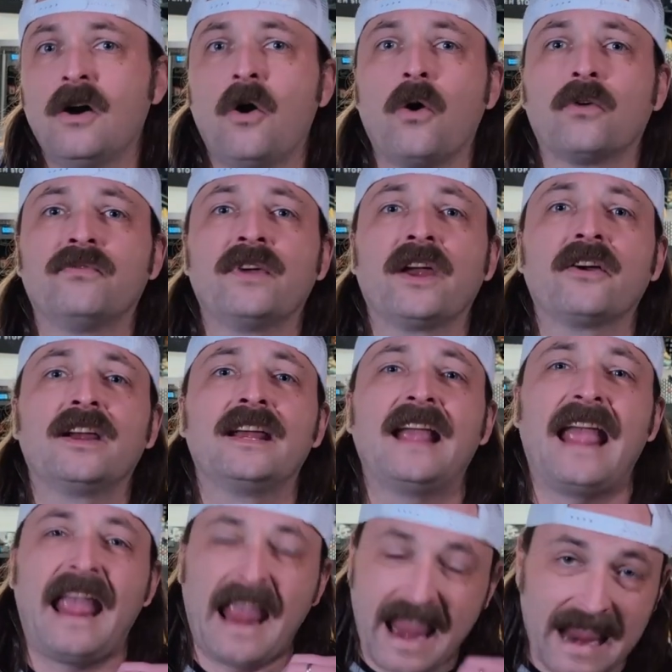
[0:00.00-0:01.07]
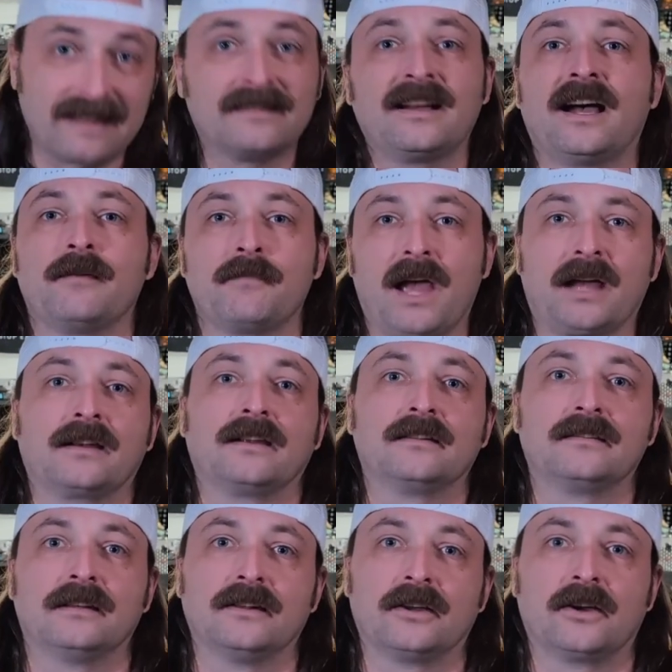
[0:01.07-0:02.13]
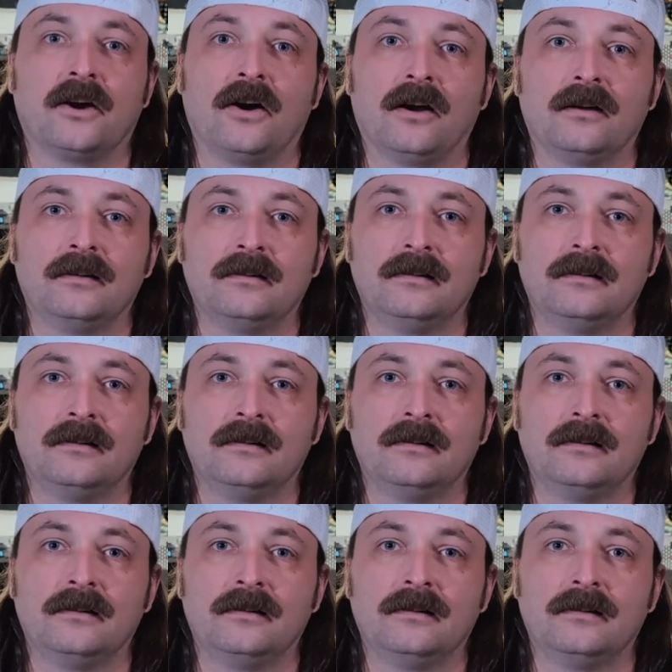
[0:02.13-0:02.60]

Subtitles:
or very anti-magnets in the car.